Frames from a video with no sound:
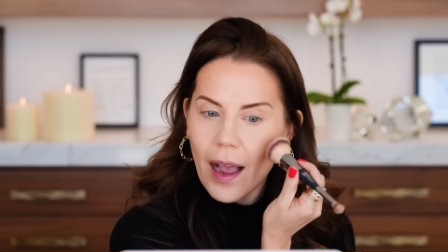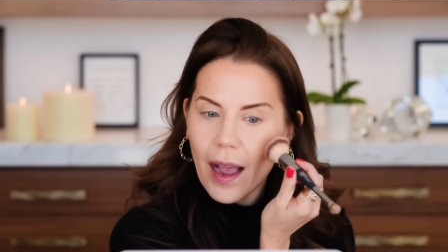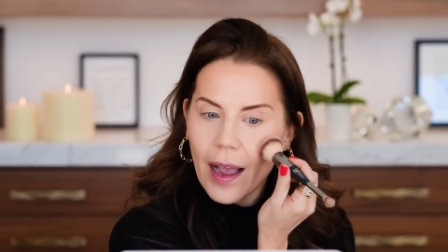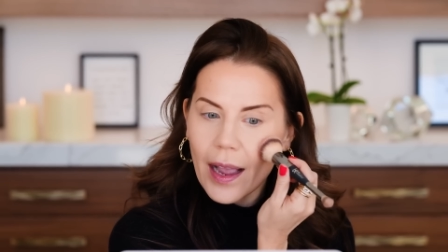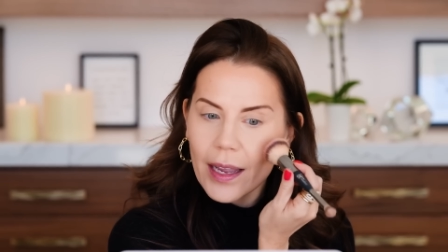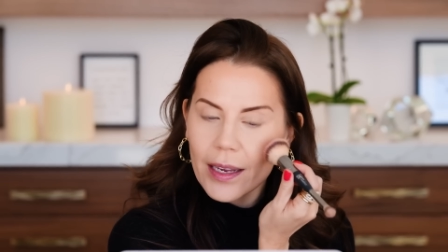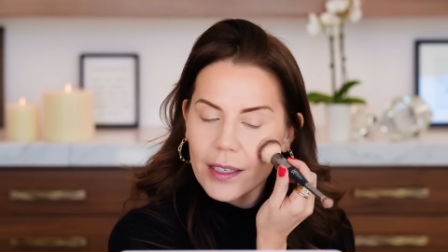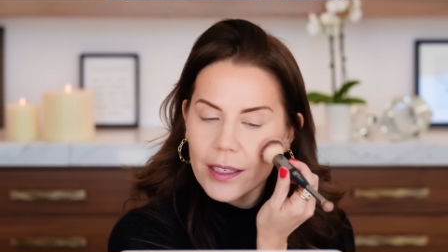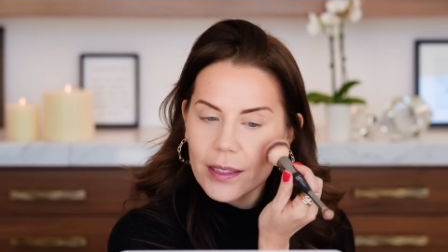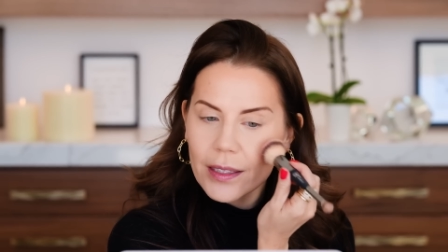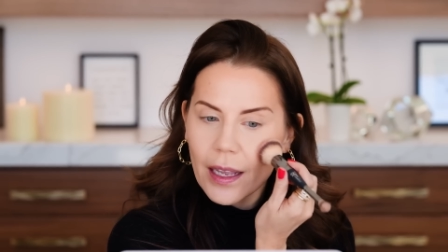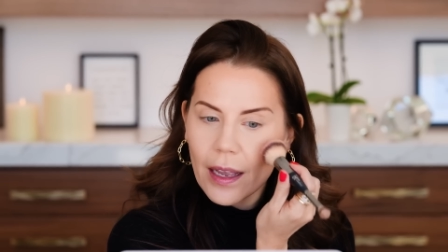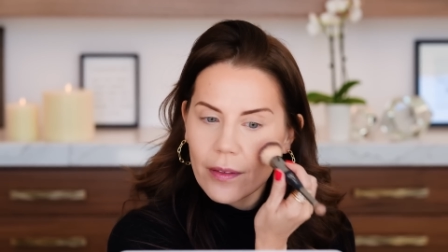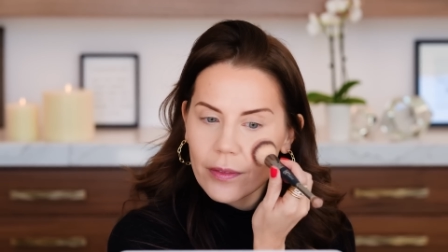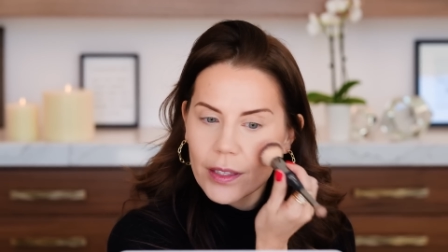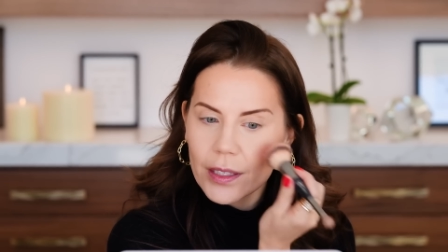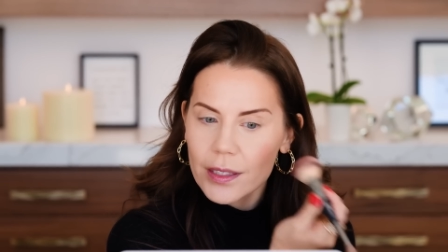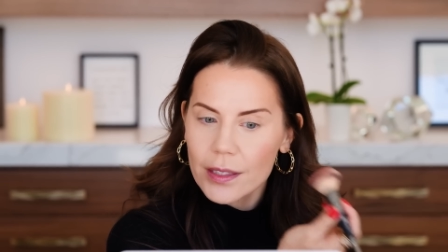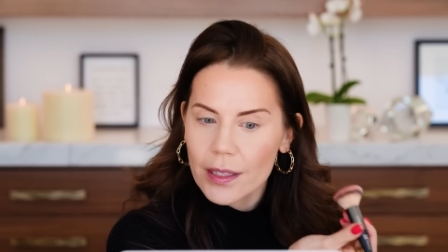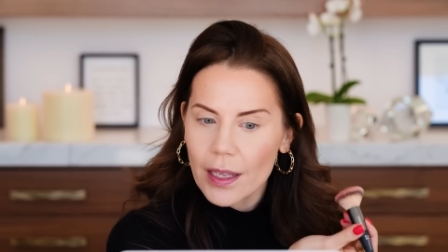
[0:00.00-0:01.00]
I just
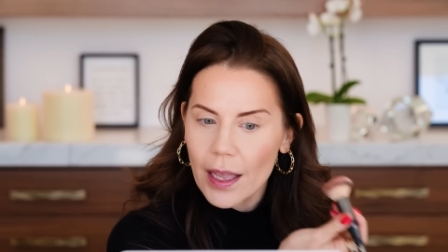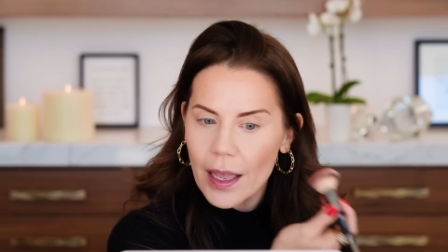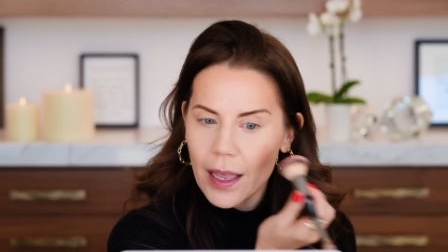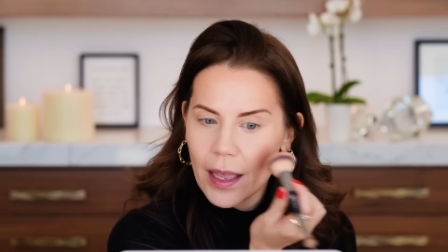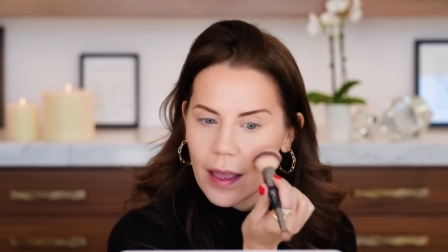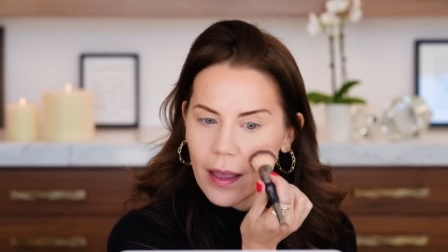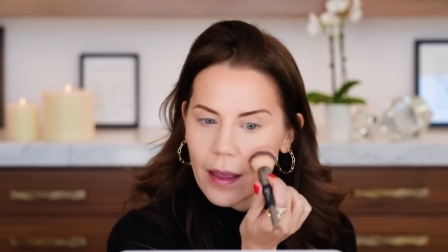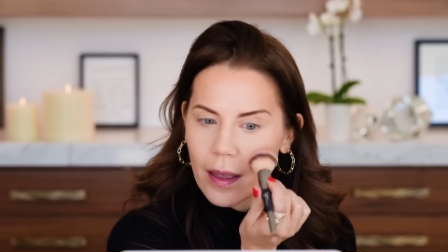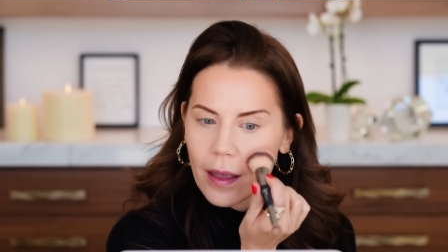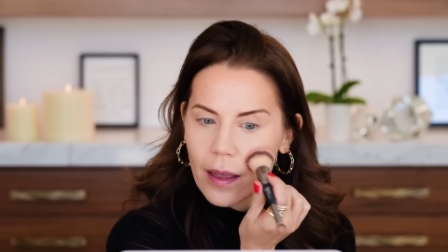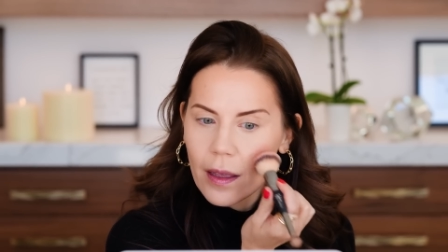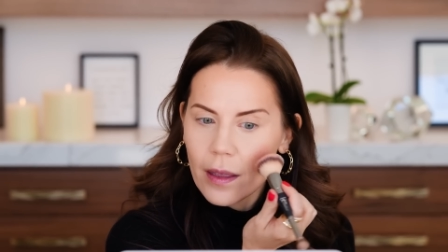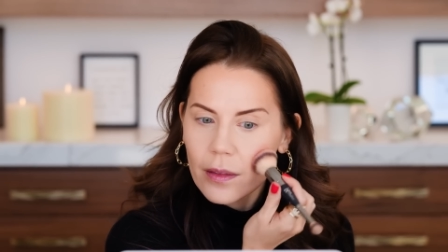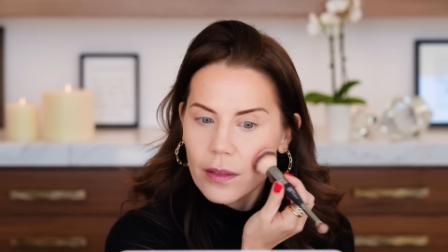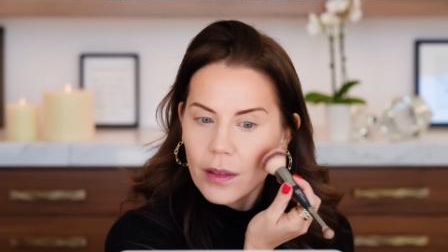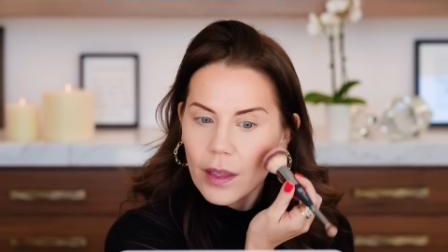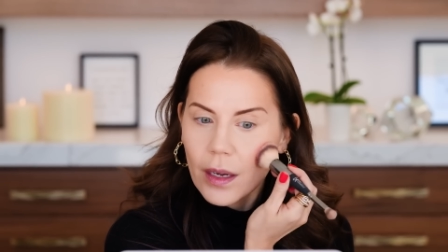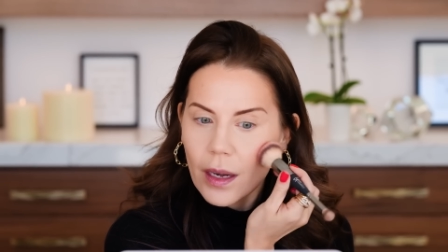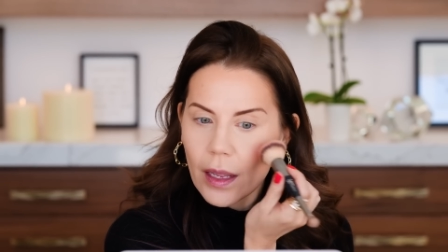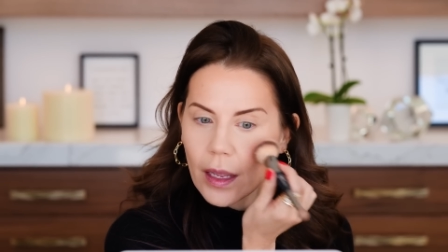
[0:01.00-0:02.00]
have to say
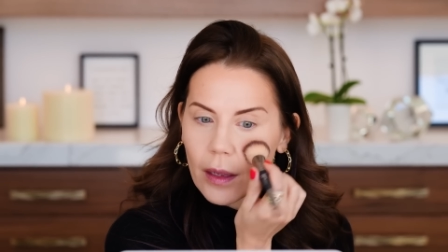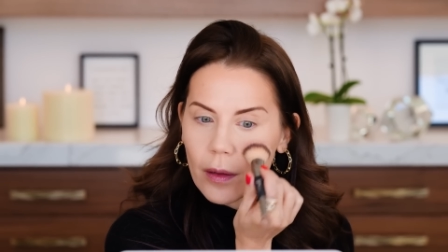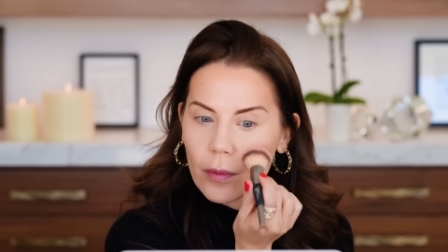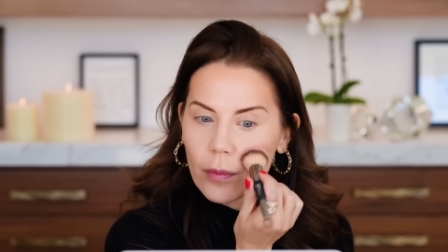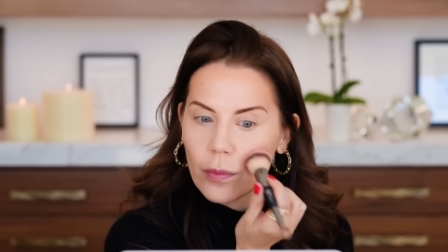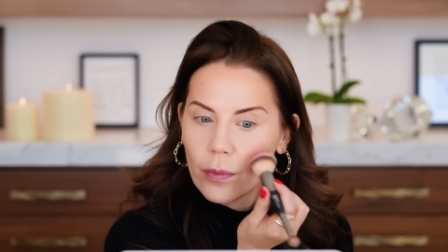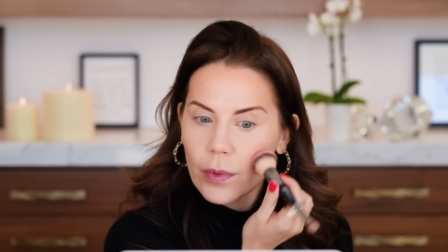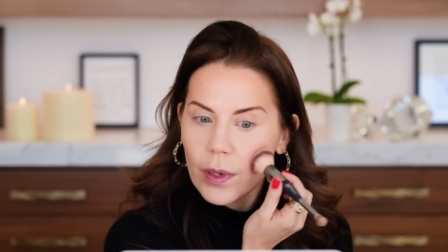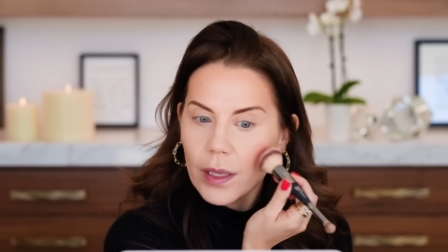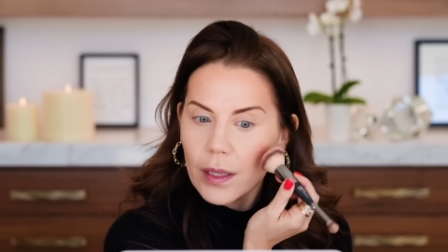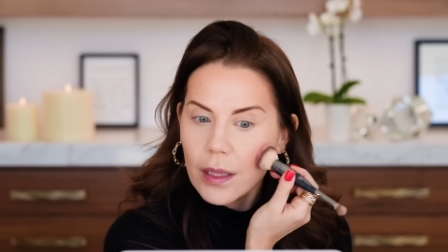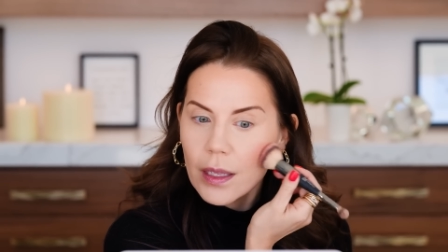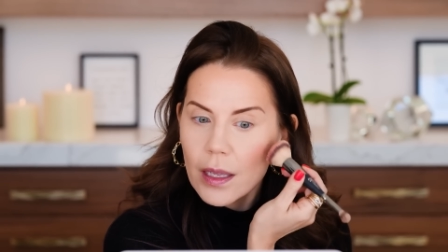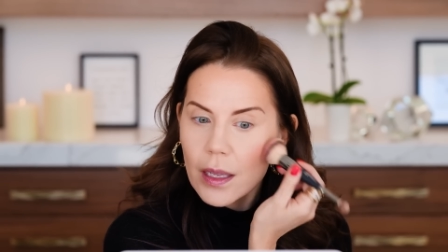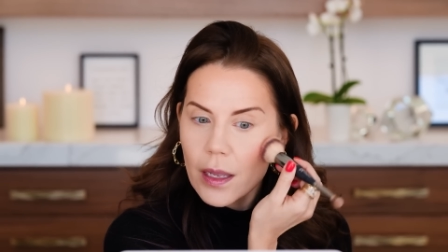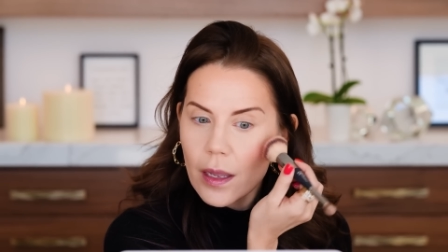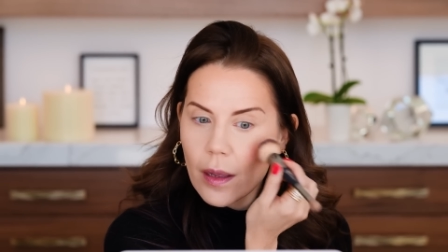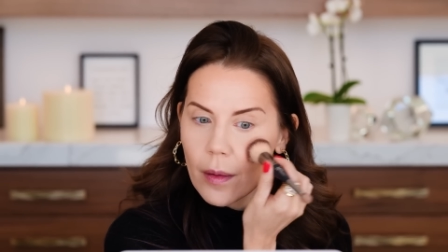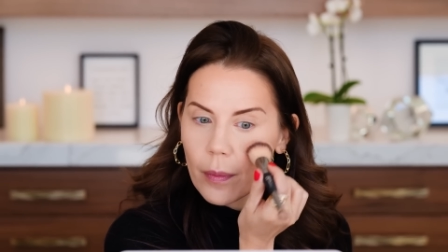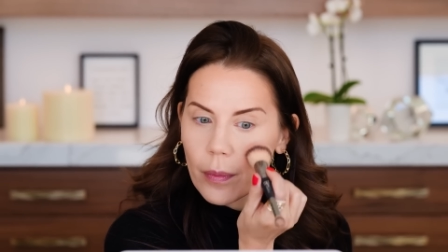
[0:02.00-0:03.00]
that a
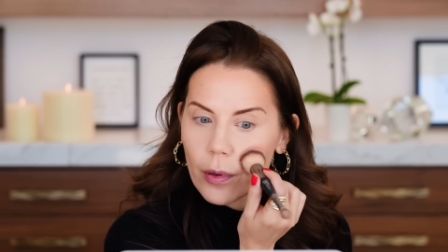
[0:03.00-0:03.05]
really